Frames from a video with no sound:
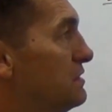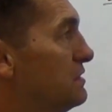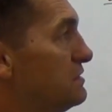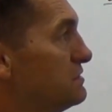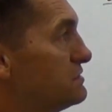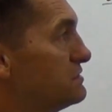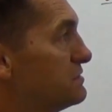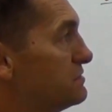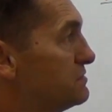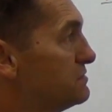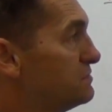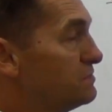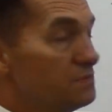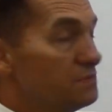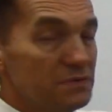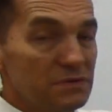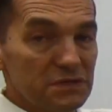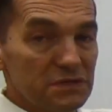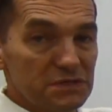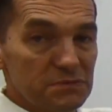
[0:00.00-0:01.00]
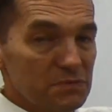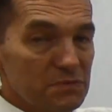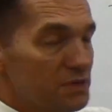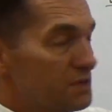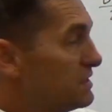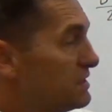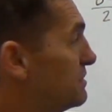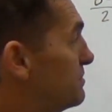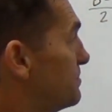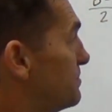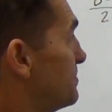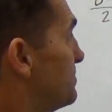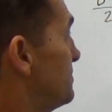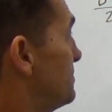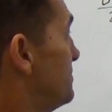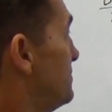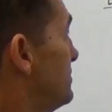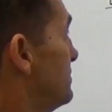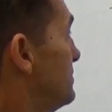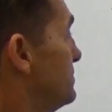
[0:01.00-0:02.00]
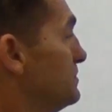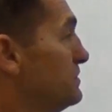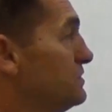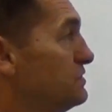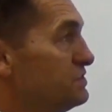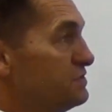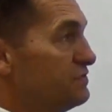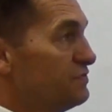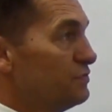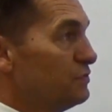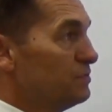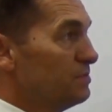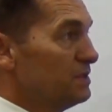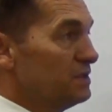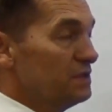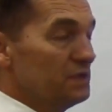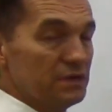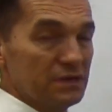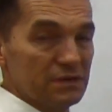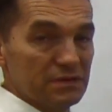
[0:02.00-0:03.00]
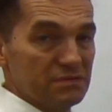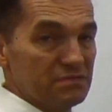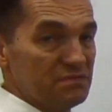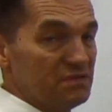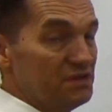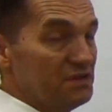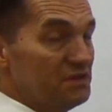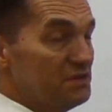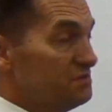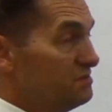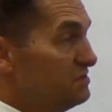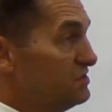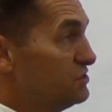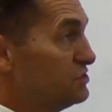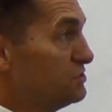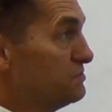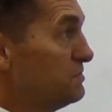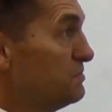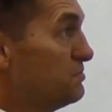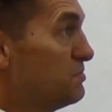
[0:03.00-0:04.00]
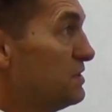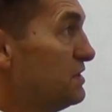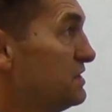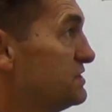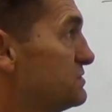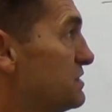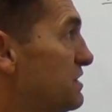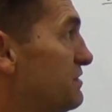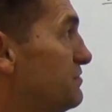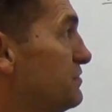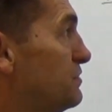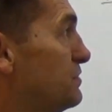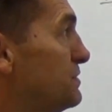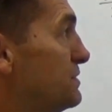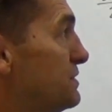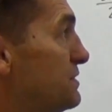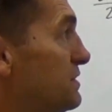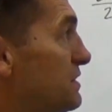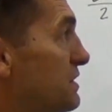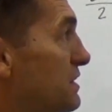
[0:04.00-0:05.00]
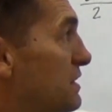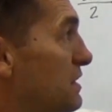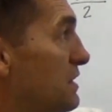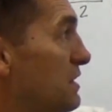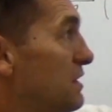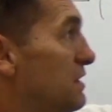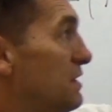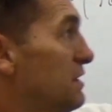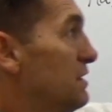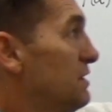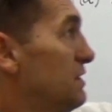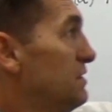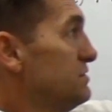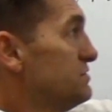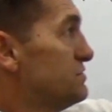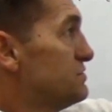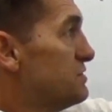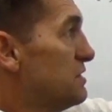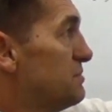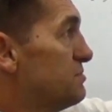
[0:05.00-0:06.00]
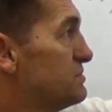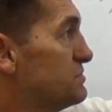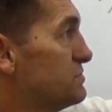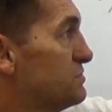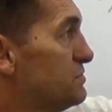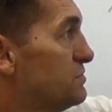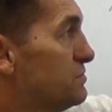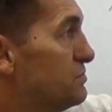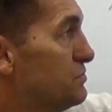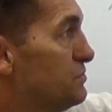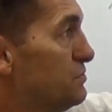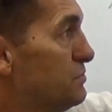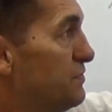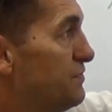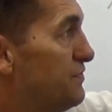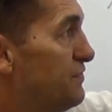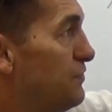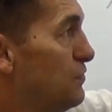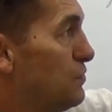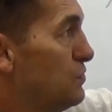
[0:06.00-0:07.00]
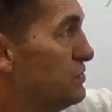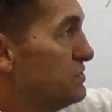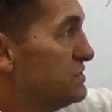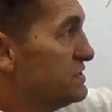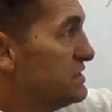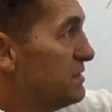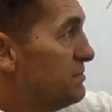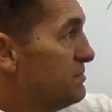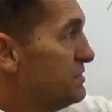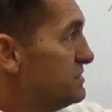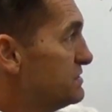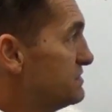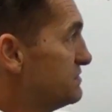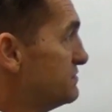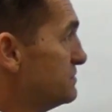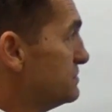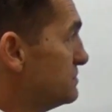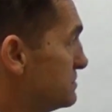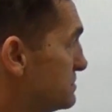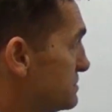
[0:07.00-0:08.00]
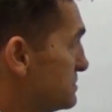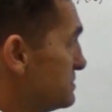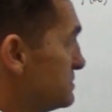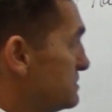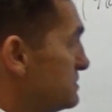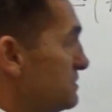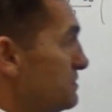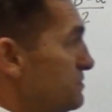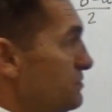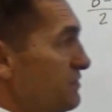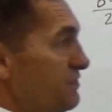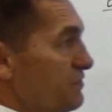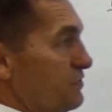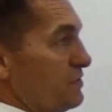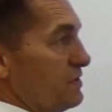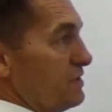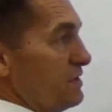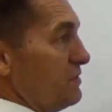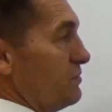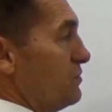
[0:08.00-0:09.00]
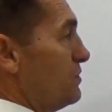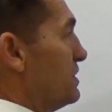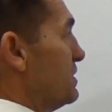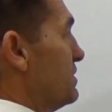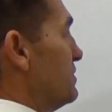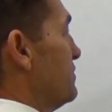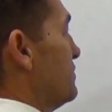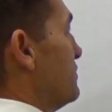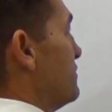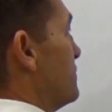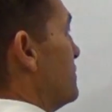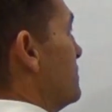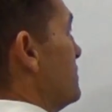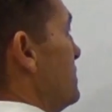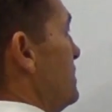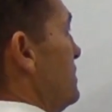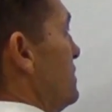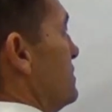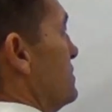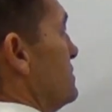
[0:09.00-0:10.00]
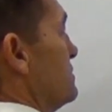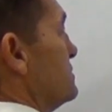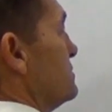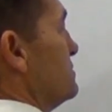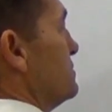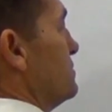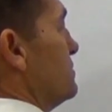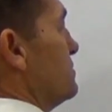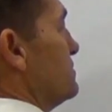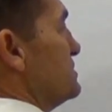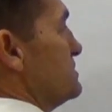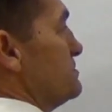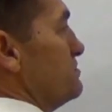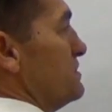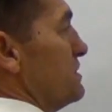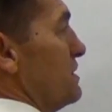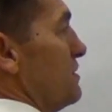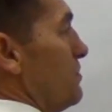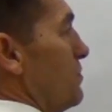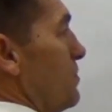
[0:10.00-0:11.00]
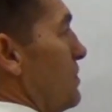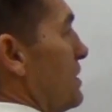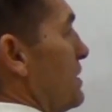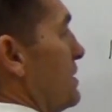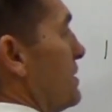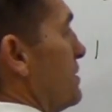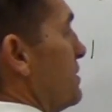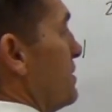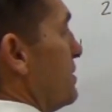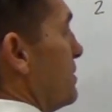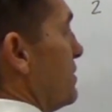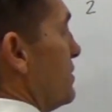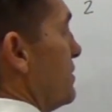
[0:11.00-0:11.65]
So split it up, use your formula, and it should be pretty straightforward. Use the trapezoidal rule, 4 subintervals. So we've got 1 and 3, so we want to split up 1